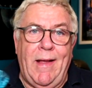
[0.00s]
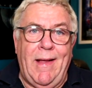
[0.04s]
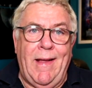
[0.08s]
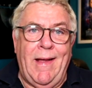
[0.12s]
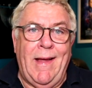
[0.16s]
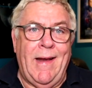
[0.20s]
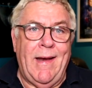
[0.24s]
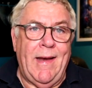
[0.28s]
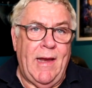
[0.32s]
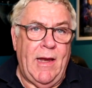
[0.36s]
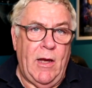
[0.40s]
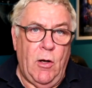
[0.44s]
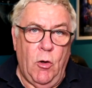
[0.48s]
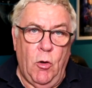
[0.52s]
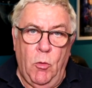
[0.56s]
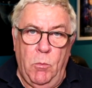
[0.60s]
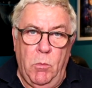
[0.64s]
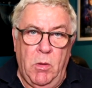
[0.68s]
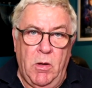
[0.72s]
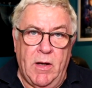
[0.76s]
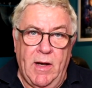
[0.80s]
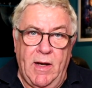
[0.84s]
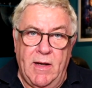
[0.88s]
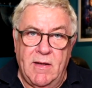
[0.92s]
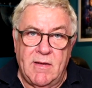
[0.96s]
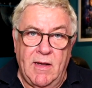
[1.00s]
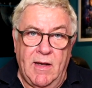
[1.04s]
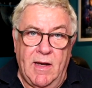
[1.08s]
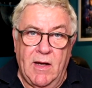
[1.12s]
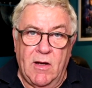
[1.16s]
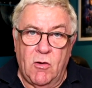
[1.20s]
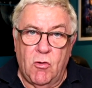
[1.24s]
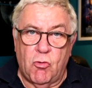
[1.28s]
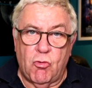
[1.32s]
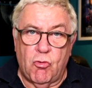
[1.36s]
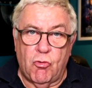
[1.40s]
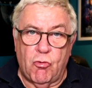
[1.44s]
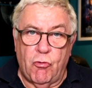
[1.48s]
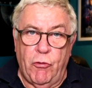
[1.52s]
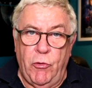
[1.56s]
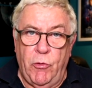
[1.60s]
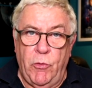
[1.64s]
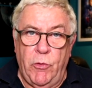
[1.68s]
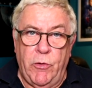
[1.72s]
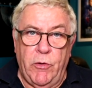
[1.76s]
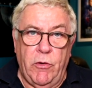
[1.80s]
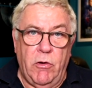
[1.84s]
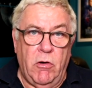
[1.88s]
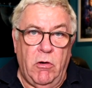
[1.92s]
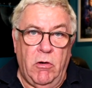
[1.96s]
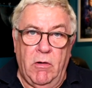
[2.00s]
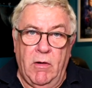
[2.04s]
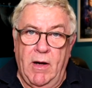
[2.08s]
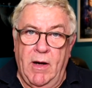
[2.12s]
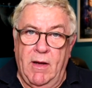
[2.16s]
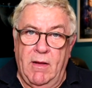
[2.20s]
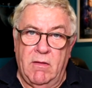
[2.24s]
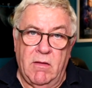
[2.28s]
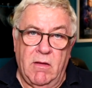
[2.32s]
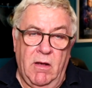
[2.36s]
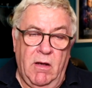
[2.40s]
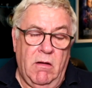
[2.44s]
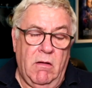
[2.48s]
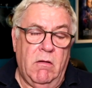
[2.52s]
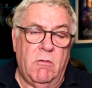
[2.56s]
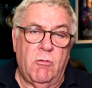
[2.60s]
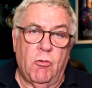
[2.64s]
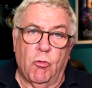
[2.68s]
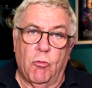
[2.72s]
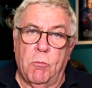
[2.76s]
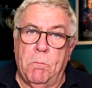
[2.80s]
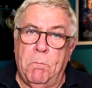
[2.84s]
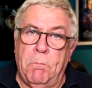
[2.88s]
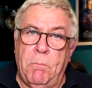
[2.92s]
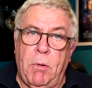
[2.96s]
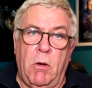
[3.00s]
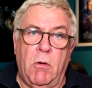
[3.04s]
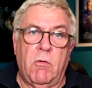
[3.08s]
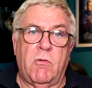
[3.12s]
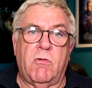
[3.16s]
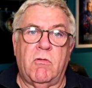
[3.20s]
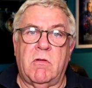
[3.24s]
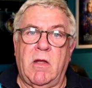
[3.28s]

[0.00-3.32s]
any updated extruder or anything. Just bog